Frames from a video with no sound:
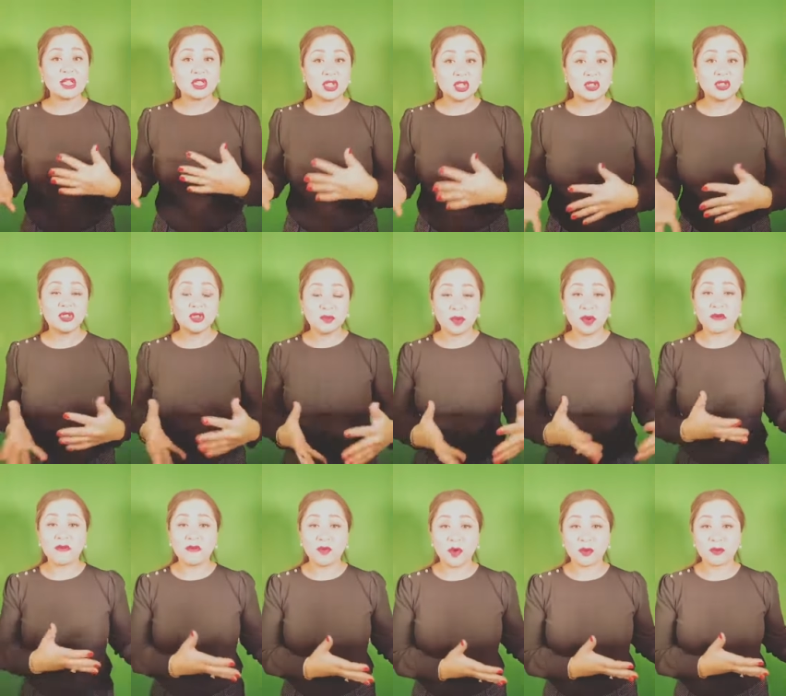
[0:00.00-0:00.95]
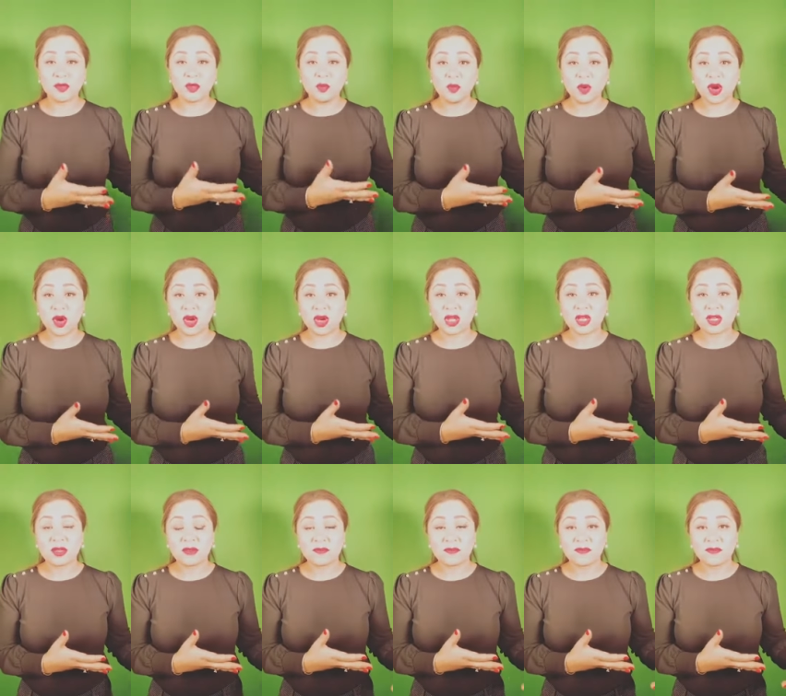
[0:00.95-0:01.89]
to perform the work.
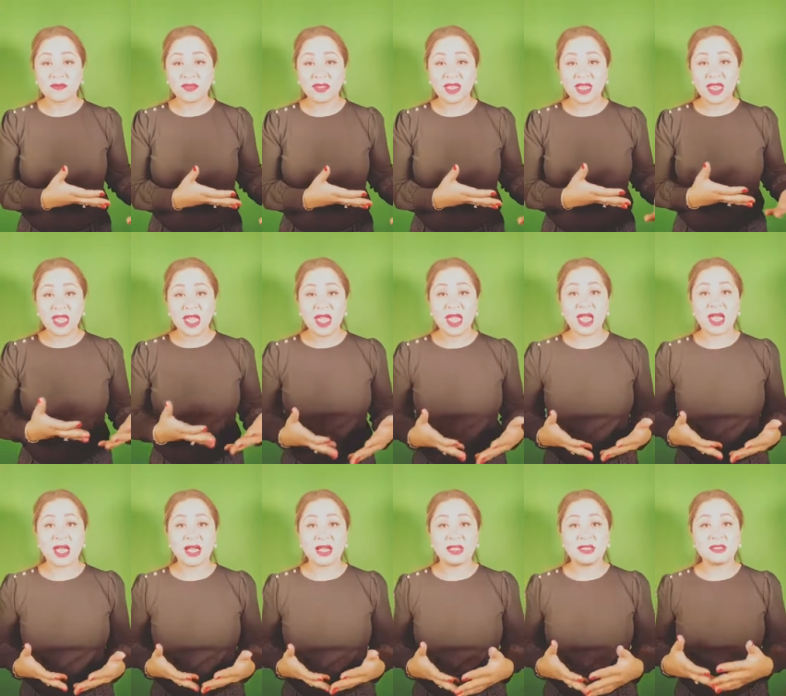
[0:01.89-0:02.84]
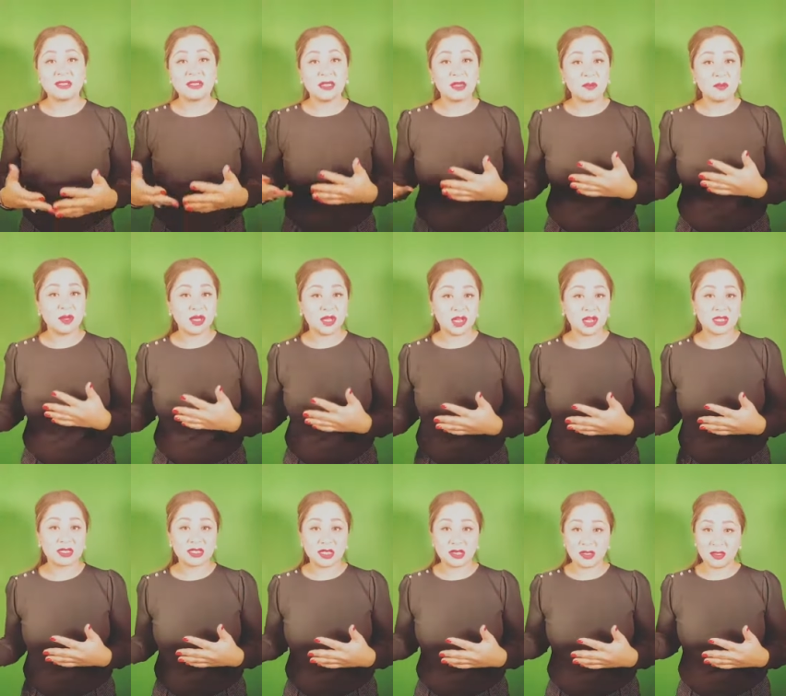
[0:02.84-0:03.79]
And
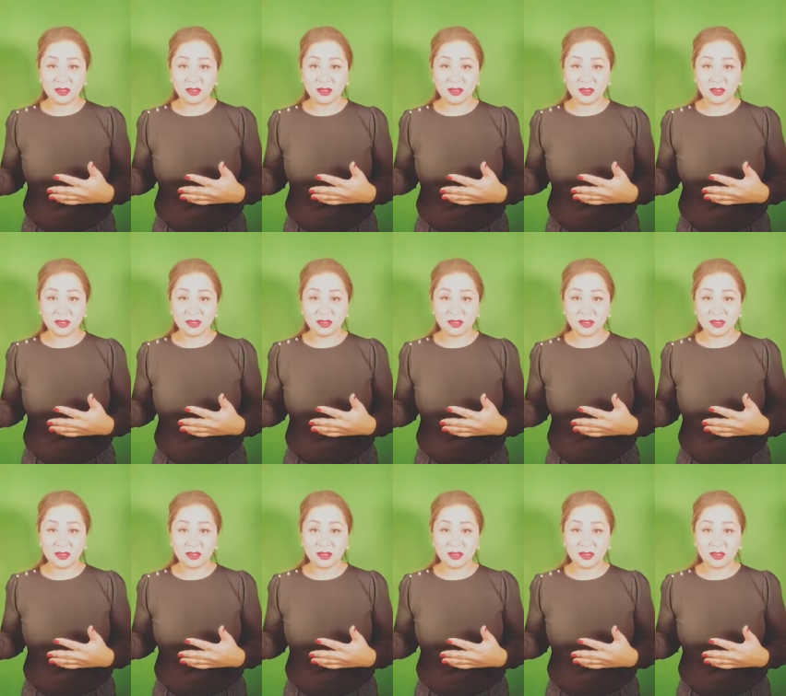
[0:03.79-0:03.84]
because